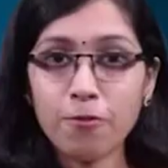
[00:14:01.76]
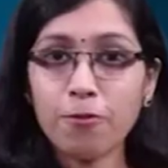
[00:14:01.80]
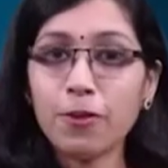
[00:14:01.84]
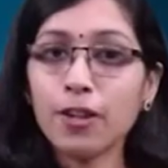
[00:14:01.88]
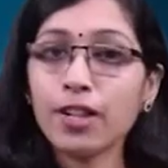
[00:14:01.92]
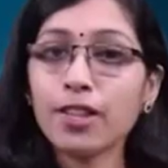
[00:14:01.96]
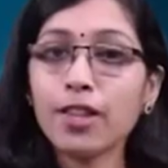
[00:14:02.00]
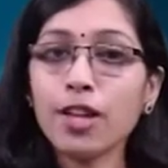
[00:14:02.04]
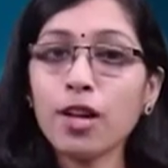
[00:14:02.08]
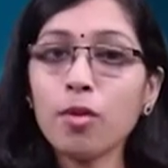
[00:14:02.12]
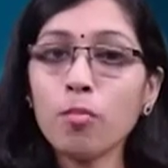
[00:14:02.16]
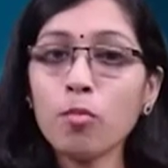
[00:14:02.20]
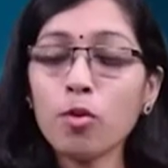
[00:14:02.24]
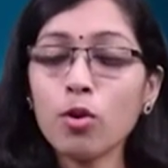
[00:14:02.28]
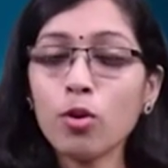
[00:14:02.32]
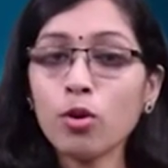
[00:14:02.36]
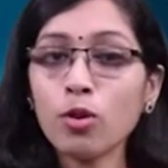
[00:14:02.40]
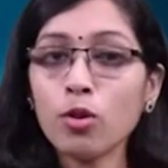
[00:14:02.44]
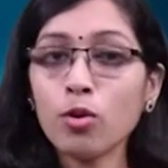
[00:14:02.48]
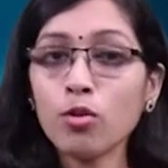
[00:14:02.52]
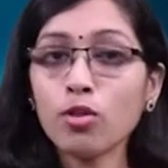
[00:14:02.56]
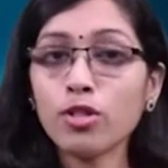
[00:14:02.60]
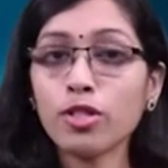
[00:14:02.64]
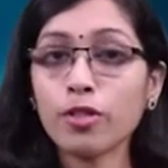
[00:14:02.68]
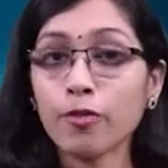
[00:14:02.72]
Furthermore,
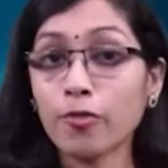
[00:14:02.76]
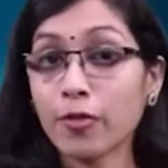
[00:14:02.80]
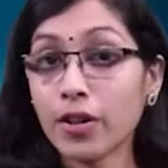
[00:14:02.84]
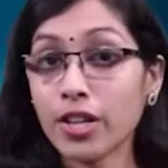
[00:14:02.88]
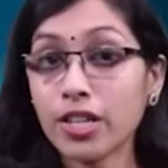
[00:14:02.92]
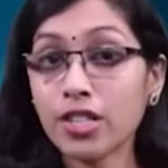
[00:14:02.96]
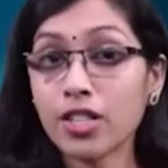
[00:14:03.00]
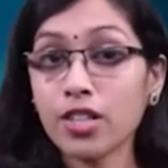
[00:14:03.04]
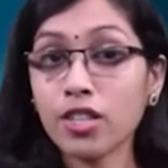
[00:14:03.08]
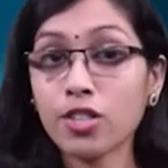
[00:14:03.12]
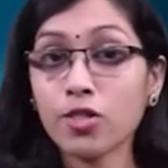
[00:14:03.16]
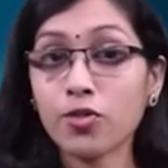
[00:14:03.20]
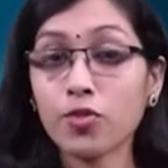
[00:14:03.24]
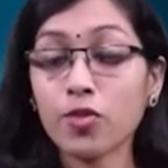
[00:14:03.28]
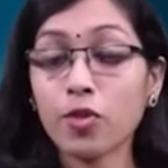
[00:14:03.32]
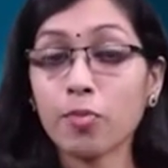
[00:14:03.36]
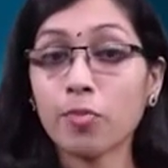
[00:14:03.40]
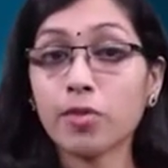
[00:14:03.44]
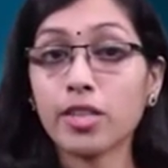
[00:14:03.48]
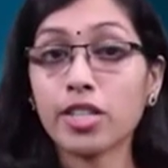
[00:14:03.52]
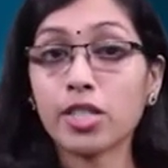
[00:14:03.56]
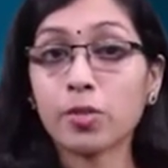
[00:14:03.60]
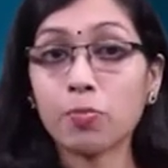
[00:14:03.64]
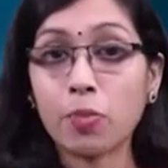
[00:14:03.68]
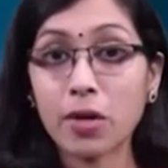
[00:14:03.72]
those offenders from
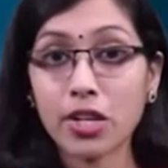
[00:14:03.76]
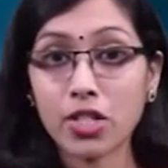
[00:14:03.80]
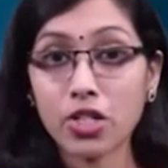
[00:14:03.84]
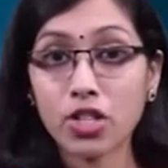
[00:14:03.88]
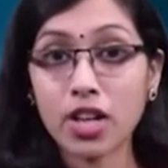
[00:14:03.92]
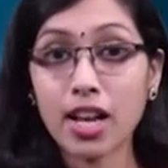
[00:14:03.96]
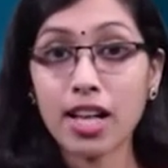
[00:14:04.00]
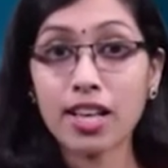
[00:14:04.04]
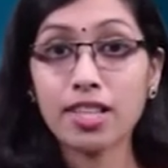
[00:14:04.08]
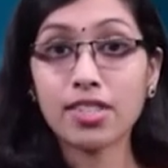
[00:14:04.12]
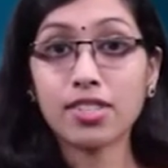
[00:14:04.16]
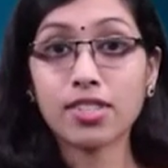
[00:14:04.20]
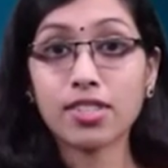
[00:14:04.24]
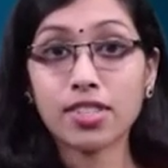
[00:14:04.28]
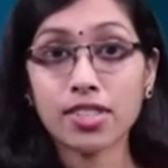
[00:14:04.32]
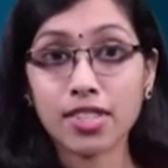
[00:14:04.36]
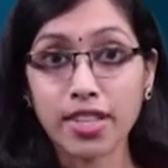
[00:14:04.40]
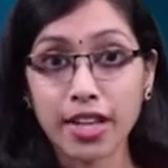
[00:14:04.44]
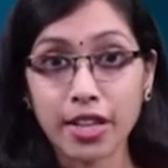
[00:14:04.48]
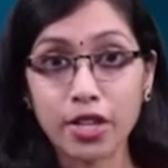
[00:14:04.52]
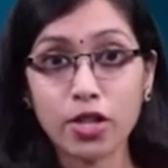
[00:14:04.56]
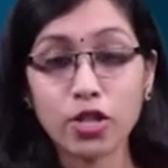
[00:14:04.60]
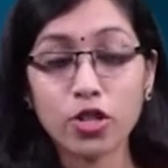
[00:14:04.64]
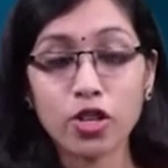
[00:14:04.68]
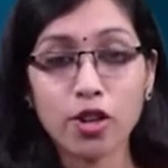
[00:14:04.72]
the specialized
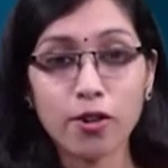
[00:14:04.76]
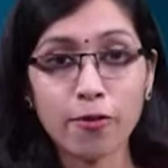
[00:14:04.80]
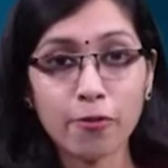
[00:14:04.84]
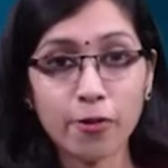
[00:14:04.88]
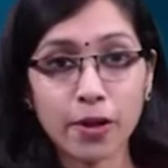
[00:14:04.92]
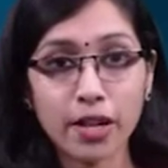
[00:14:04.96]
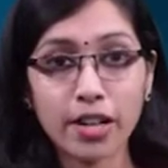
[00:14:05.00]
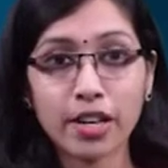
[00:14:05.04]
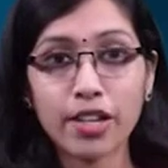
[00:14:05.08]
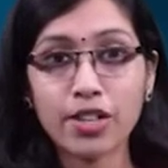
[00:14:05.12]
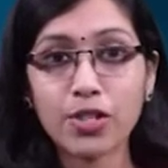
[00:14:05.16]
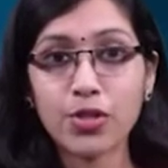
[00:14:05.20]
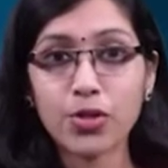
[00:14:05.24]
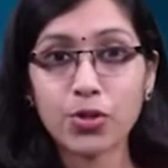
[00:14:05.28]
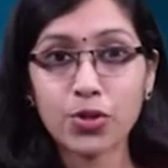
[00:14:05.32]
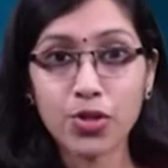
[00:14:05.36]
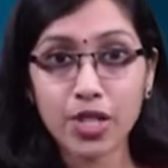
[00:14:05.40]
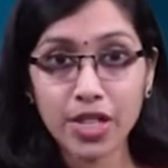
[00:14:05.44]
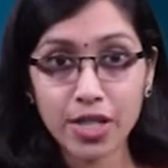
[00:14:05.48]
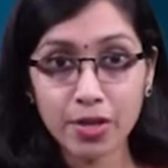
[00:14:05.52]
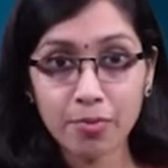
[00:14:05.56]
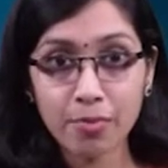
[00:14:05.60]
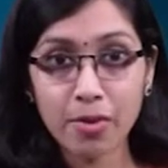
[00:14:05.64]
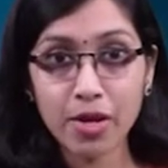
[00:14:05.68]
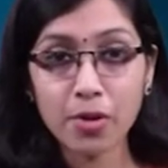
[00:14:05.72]
sexual offender
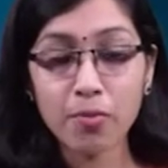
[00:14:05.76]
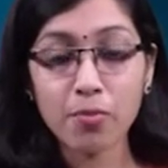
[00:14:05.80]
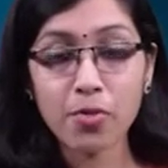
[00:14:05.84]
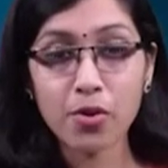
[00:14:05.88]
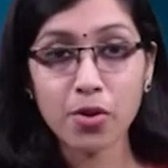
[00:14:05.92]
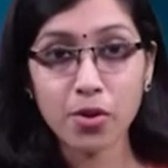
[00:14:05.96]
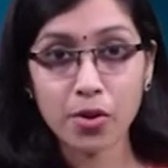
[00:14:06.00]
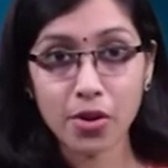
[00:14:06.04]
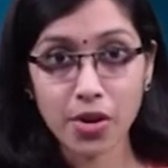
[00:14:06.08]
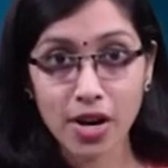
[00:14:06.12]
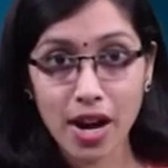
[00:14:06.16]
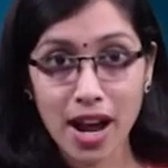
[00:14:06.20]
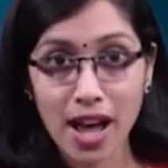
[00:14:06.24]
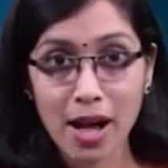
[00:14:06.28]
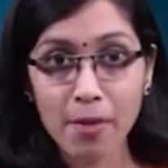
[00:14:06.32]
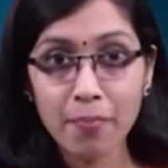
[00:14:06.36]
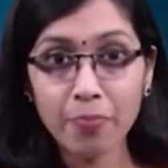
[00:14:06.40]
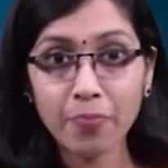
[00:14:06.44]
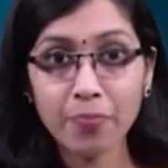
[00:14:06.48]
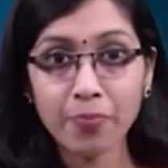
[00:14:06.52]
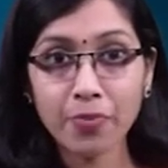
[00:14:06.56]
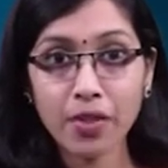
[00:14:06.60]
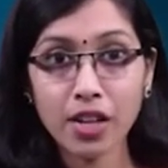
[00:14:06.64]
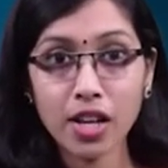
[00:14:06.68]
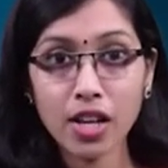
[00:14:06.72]
treatment program
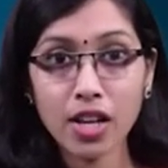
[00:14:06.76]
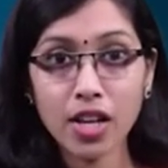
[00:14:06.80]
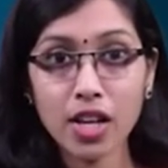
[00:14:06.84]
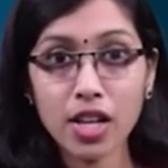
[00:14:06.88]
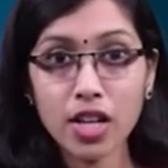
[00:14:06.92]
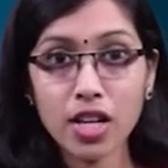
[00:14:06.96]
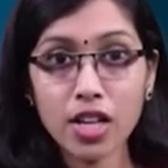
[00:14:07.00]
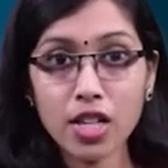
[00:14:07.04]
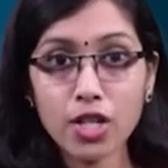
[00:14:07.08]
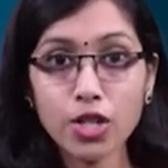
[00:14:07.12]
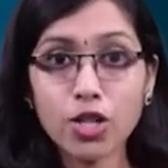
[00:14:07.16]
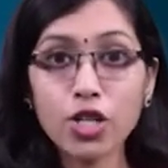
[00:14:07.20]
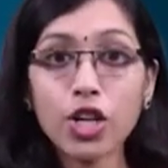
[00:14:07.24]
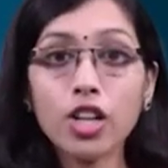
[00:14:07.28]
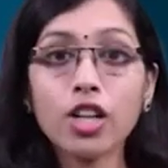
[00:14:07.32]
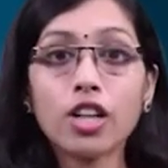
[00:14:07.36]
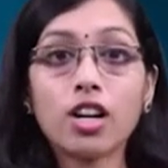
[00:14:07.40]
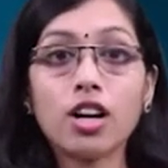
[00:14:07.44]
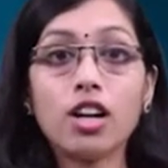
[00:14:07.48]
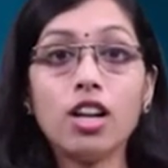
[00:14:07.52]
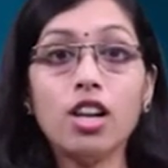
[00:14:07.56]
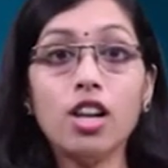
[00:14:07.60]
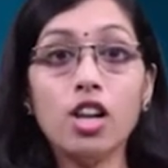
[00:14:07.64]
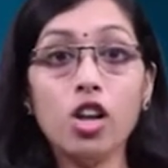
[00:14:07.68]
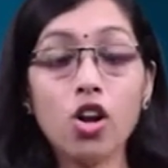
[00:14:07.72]
took
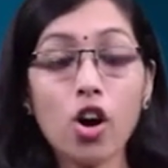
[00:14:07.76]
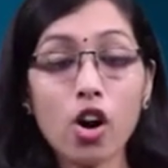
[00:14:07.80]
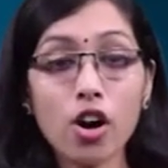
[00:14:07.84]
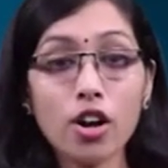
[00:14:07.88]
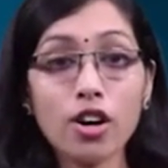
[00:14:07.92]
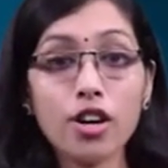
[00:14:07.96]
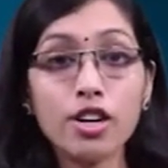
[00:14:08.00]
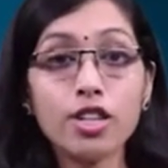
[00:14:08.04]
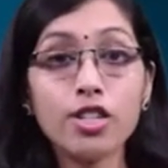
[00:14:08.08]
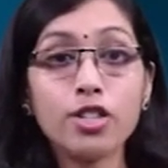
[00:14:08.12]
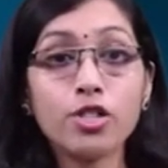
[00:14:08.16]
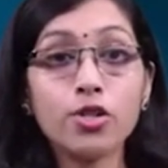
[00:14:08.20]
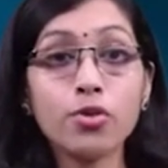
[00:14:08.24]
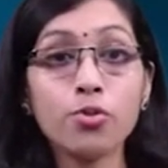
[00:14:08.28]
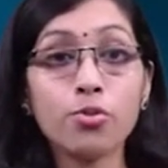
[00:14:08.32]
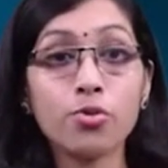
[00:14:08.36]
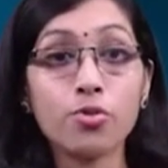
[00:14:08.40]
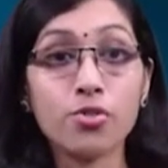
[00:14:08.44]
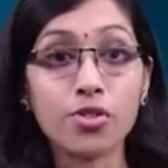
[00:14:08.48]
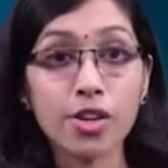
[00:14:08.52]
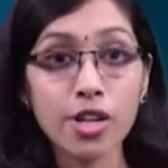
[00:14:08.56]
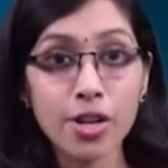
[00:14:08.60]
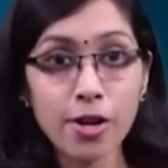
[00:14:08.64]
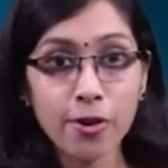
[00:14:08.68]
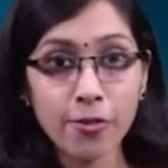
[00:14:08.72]
longer to
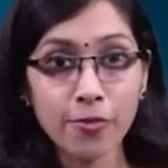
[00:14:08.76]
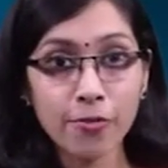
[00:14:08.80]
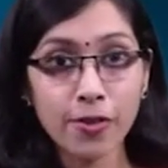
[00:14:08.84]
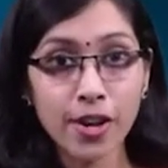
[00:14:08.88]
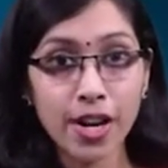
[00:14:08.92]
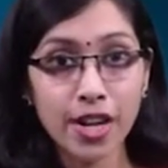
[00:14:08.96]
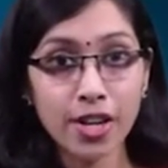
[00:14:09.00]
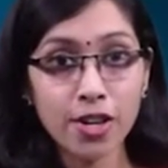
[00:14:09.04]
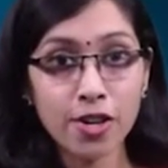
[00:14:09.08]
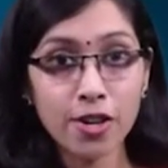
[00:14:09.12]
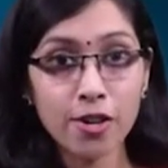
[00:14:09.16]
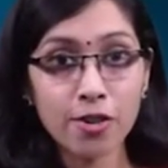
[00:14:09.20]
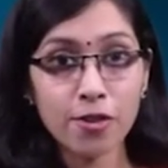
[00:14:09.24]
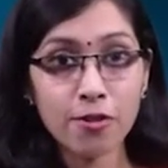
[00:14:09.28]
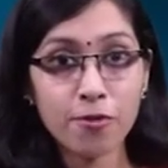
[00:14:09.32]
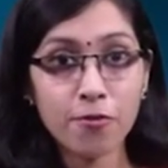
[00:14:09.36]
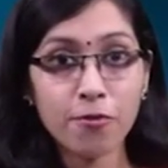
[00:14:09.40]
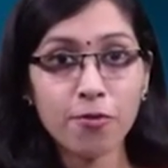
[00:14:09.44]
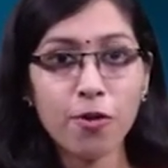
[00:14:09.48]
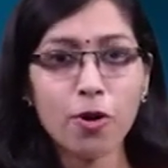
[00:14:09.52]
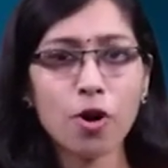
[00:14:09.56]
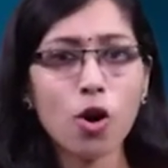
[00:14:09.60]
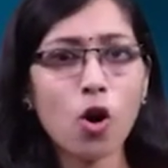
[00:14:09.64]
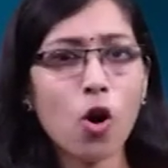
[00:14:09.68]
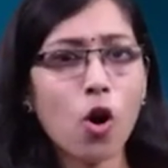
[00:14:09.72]
reoffend
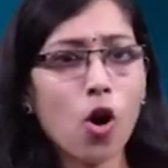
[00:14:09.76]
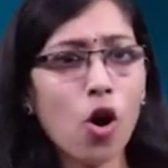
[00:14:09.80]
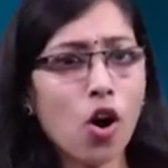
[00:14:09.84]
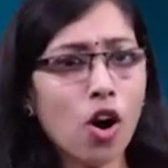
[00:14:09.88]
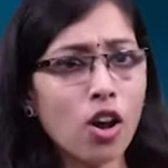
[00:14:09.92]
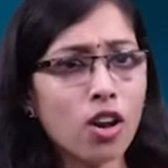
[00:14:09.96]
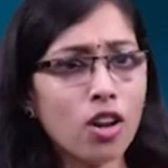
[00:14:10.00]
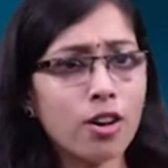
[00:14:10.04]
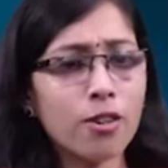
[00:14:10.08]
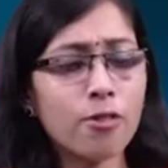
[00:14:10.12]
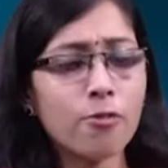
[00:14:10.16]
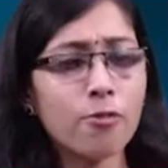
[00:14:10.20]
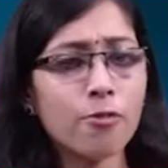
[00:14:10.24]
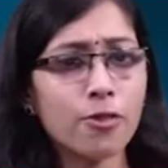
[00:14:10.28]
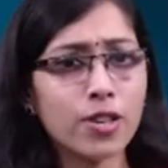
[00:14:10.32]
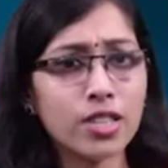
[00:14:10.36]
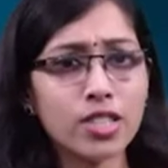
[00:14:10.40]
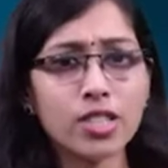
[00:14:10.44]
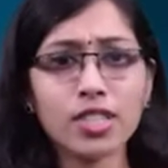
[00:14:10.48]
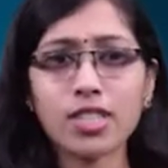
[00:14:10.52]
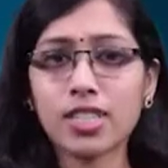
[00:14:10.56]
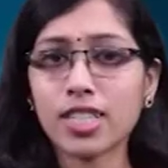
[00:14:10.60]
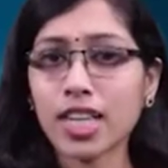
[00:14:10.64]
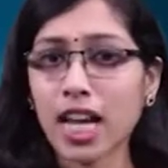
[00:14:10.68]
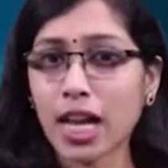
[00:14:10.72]
for all
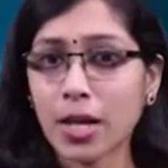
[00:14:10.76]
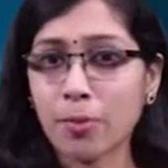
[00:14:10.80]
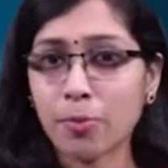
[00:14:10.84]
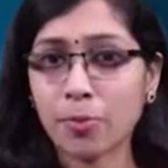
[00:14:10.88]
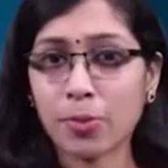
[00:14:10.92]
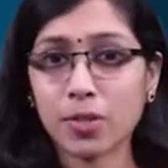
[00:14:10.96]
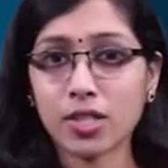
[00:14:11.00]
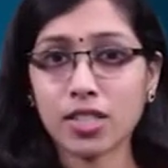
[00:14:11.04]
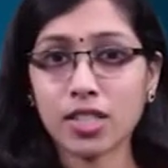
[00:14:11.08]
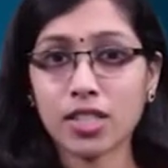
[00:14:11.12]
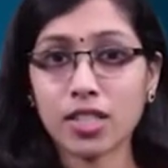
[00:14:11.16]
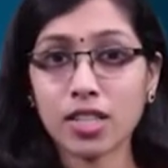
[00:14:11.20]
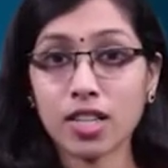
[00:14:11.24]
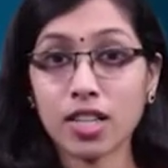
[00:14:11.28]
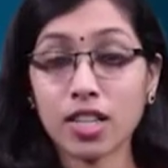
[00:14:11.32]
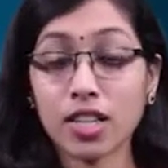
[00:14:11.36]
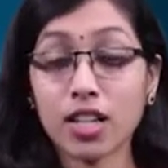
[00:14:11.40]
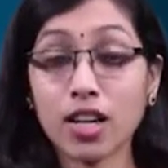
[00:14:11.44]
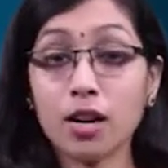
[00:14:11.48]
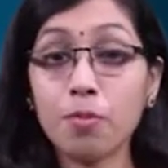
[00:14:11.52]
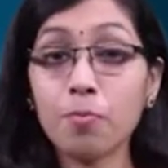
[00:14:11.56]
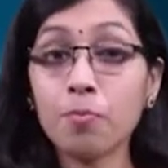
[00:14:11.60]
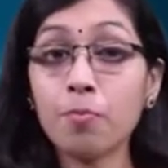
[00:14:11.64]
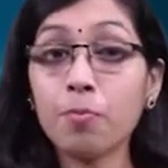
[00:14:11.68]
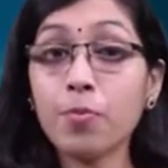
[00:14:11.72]
offense types
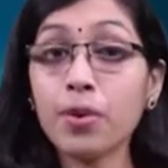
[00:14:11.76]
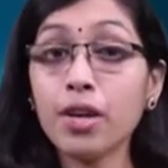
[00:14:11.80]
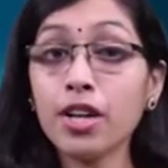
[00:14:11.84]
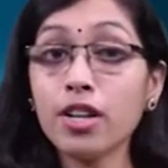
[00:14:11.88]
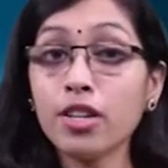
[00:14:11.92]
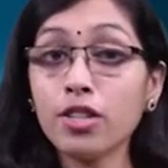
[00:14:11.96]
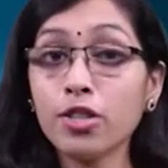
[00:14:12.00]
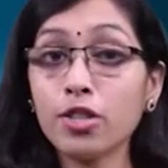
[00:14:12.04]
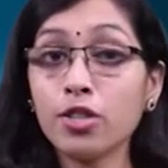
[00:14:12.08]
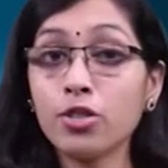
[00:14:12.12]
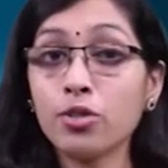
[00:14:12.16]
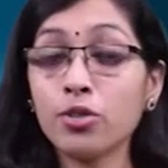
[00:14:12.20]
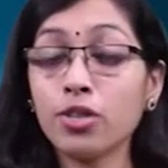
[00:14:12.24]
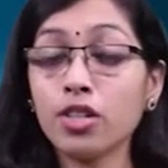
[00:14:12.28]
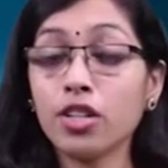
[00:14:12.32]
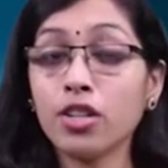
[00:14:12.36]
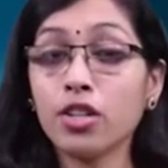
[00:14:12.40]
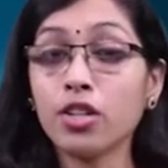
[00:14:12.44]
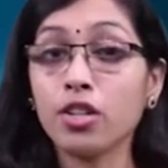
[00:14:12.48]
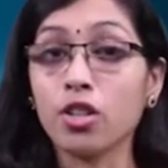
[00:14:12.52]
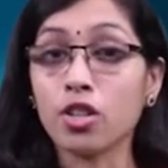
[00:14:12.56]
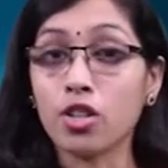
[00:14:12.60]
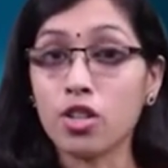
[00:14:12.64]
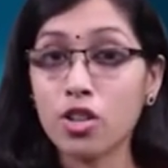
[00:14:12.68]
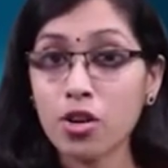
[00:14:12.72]
compared to the
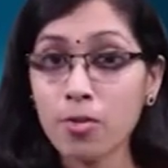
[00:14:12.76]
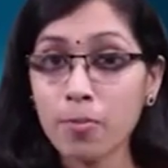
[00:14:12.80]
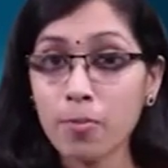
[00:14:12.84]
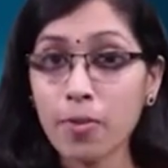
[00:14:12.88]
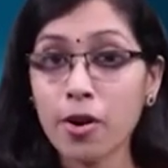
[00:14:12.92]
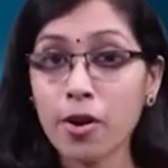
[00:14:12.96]
group